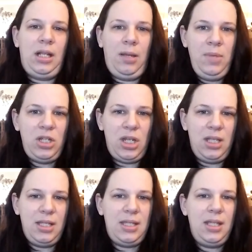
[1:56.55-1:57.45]
in
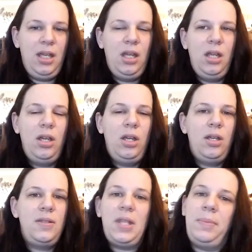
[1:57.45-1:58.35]
commissions.
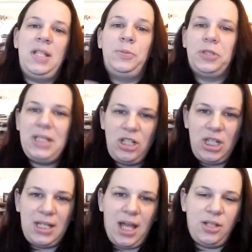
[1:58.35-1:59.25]
So that means more
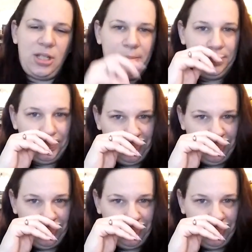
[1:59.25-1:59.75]
stitchy stash.